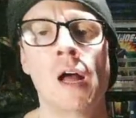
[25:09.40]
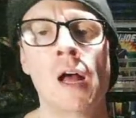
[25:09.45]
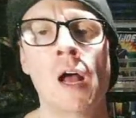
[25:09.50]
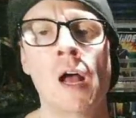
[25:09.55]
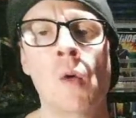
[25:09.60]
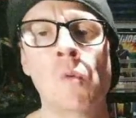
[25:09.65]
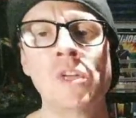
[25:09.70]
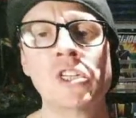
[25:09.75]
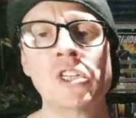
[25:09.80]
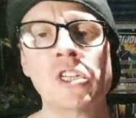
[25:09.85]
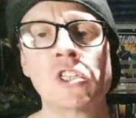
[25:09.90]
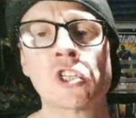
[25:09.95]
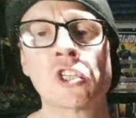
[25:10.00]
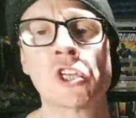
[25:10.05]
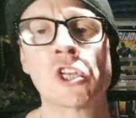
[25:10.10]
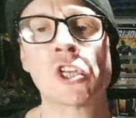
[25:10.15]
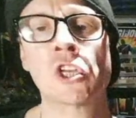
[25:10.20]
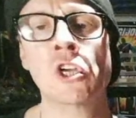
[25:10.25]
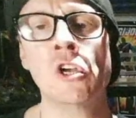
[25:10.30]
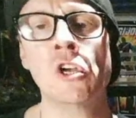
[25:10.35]
which is
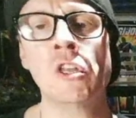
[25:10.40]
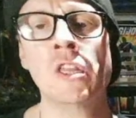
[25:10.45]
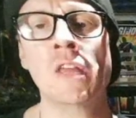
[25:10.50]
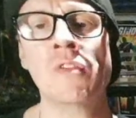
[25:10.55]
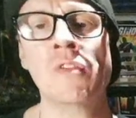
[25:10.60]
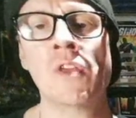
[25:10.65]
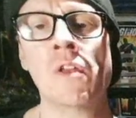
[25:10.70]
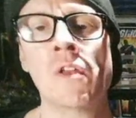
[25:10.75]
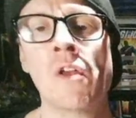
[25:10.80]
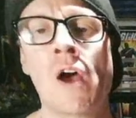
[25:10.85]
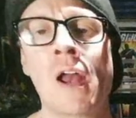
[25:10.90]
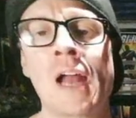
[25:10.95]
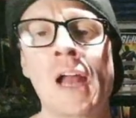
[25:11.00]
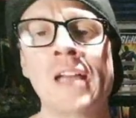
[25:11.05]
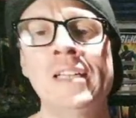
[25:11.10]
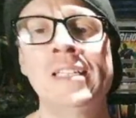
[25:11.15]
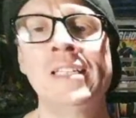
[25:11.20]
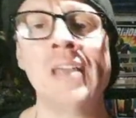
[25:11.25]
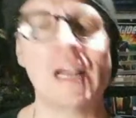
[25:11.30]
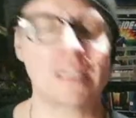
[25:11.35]
good that they're not
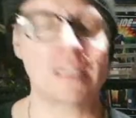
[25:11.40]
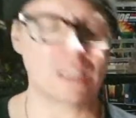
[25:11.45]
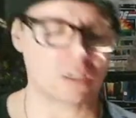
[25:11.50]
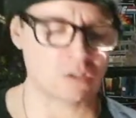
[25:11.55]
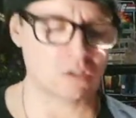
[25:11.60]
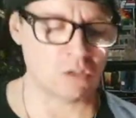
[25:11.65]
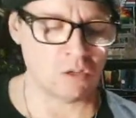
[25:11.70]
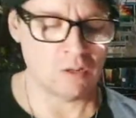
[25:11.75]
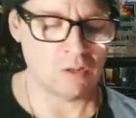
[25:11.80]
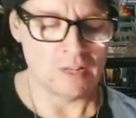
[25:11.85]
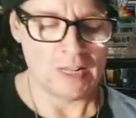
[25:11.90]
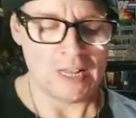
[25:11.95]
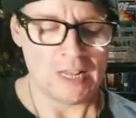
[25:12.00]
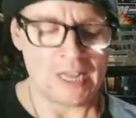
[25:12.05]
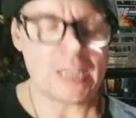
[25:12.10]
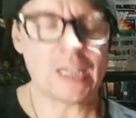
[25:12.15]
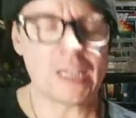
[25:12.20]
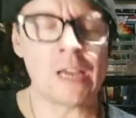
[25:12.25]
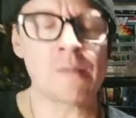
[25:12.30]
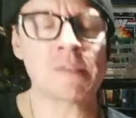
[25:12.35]
identical.
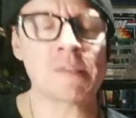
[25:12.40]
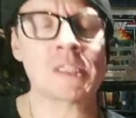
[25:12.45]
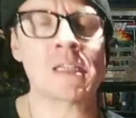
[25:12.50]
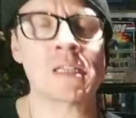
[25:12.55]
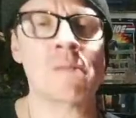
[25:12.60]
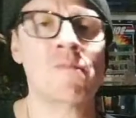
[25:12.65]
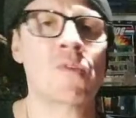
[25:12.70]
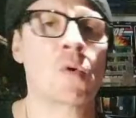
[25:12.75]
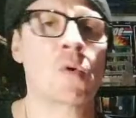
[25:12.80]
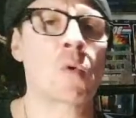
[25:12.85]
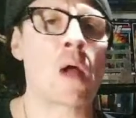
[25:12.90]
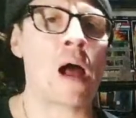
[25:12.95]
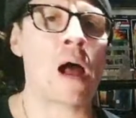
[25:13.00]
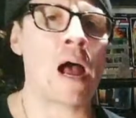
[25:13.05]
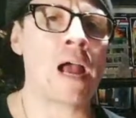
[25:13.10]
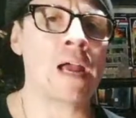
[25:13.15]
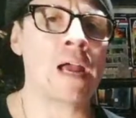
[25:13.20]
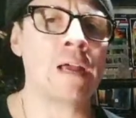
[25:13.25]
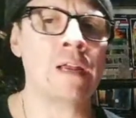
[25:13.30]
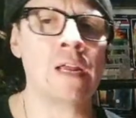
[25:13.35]
It gives some
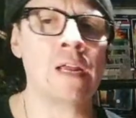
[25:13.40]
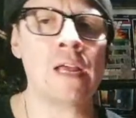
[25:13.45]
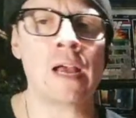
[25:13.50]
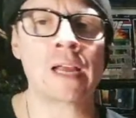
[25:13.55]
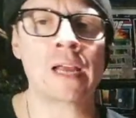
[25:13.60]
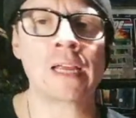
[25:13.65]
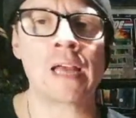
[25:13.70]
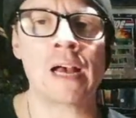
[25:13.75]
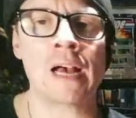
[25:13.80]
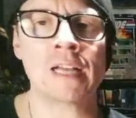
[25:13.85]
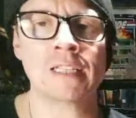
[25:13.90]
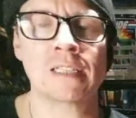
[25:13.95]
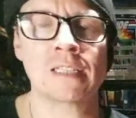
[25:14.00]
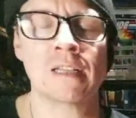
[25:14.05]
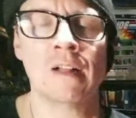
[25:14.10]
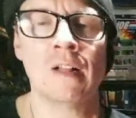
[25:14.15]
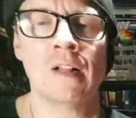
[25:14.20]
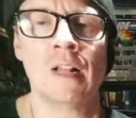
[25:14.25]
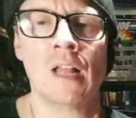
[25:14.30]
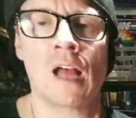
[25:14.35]
variety, I guess,
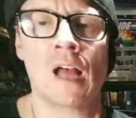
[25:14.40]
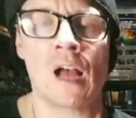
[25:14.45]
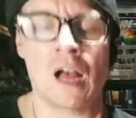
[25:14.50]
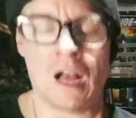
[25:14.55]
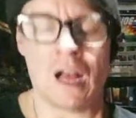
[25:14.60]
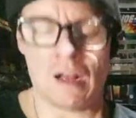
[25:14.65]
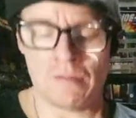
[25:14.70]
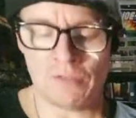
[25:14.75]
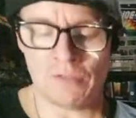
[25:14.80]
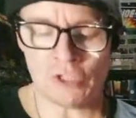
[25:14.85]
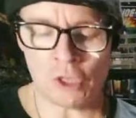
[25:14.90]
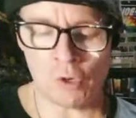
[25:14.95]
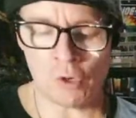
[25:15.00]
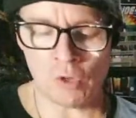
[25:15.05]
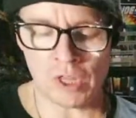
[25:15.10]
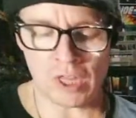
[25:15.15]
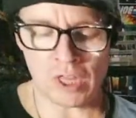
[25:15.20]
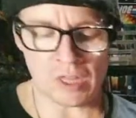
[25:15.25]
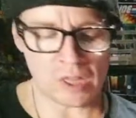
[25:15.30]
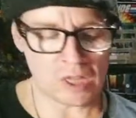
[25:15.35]

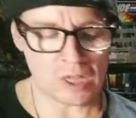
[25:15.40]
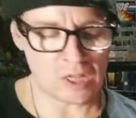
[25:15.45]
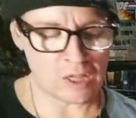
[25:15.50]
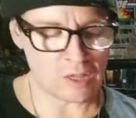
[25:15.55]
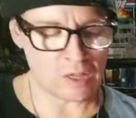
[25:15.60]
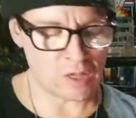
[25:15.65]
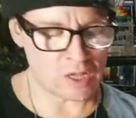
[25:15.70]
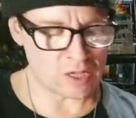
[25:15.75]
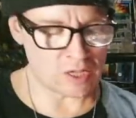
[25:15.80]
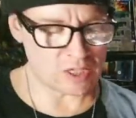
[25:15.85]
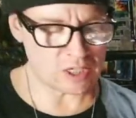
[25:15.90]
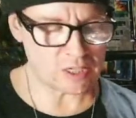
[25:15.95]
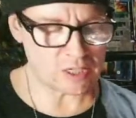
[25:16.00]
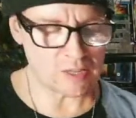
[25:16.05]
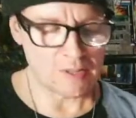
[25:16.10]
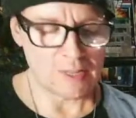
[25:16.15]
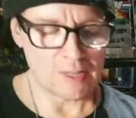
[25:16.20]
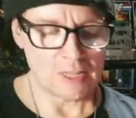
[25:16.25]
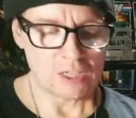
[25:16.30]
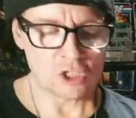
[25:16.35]
to this,
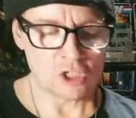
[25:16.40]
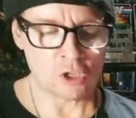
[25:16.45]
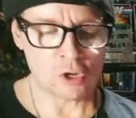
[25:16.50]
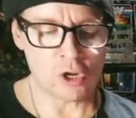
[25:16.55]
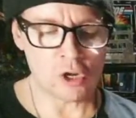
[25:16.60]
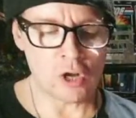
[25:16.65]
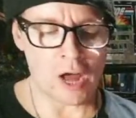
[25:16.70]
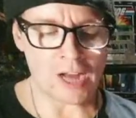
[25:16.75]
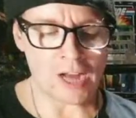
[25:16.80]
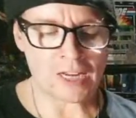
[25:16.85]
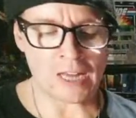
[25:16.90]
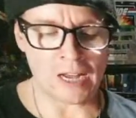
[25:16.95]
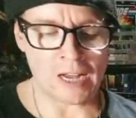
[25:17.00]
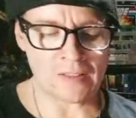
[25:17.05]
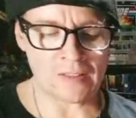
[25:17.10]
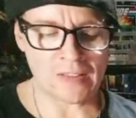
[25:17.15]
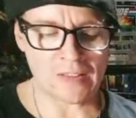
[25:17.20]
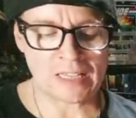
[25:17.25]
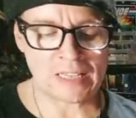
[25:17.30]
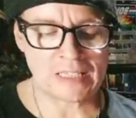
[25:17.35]
so you're not getting
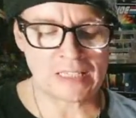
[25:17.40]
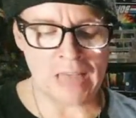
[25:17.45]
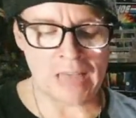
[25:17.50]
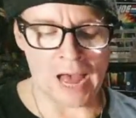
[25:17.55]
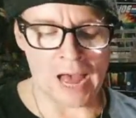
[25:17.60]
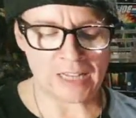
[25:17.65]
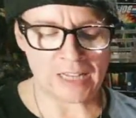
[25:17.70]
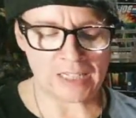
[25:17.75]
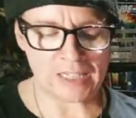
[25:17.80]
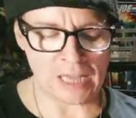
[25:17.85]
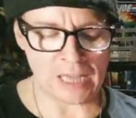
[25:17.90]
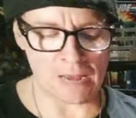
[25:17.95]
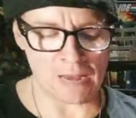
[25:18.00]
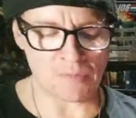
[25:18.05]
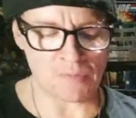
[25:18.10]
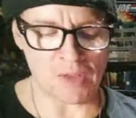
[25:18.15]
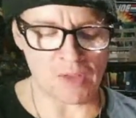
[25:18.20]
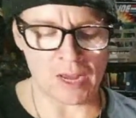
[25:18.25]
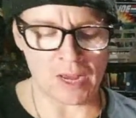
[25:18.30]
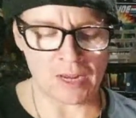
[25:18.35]
the exact same
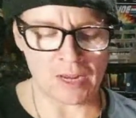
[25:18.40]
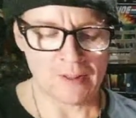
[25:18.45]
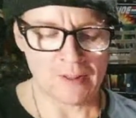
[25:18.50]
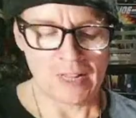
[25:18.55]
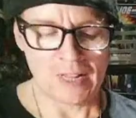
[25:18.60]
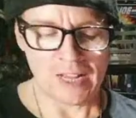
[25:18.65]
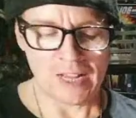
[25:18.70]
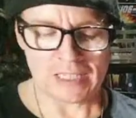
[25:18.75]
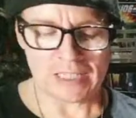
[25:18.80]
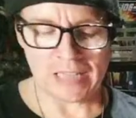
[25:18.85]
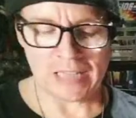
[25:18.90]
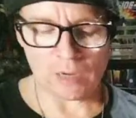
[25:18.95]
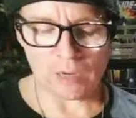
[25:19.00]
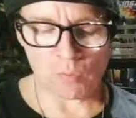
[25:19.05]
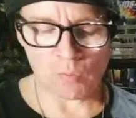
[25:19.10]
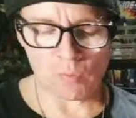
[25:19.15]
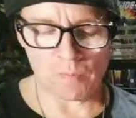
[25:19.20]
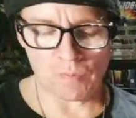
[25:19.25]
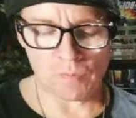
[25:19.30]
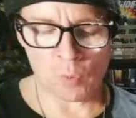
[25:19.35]
thing. It's
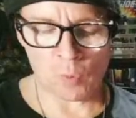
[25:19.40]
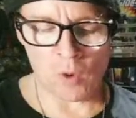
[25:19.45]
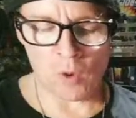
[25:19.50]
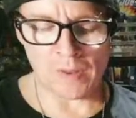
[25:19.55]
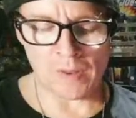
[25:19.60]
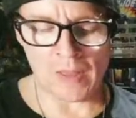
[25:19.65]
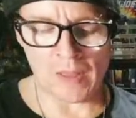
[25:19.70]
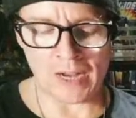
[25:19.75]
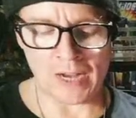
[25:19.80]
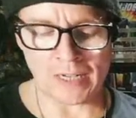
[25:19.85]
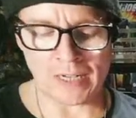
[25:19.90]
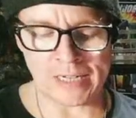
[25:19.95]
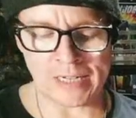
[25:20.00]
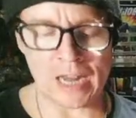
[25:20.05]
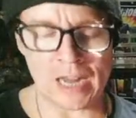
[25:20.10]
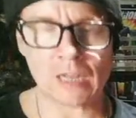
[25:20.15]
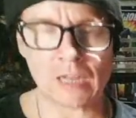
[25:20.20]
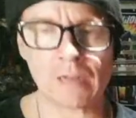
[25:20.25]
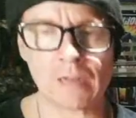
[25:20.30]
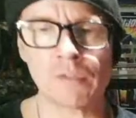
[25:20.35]
like when they
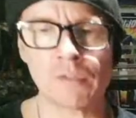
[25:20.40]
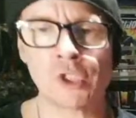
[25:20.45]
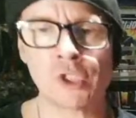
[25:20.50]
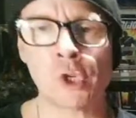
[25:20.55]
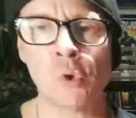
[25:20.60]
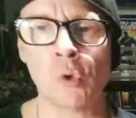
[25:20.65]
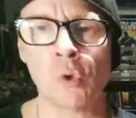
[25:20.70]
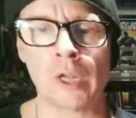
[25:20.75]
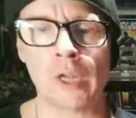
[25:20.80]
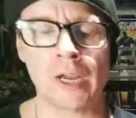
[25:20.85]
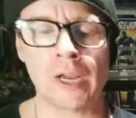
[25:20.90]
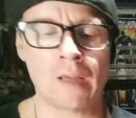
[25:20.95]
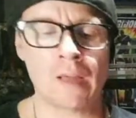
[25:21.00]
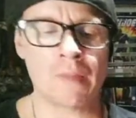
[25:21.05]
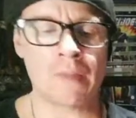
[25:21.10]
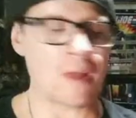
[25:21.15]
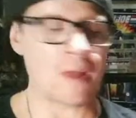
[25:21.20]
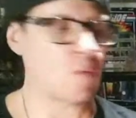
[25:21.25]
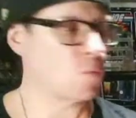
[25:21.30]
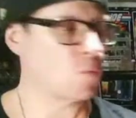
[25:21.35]
take tooling and they